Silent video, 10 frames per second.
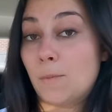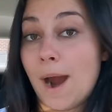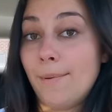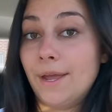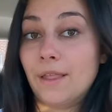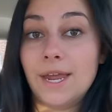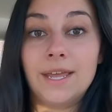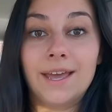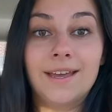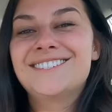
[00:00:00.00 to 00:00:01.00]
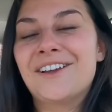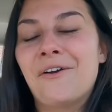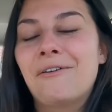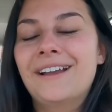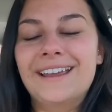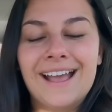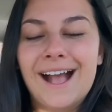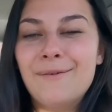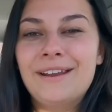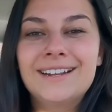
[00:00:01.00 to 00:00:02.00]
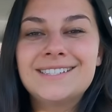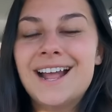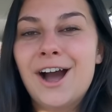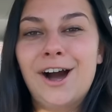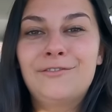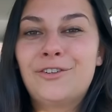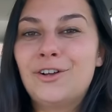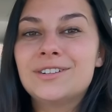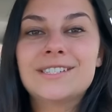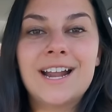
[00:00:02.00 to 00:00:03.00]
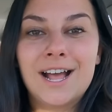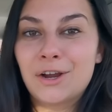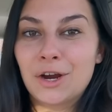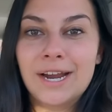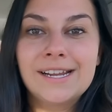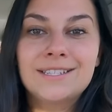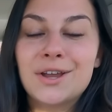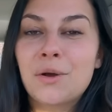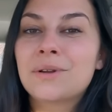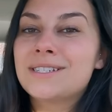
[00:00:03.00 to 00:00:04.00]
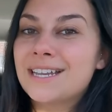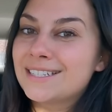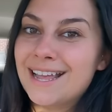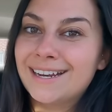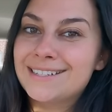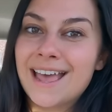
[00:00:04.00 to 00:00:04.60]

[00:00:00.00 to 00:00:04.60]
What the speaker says: probably like it. So yeah, I mean, it's not awful. It's not great. So 6 out of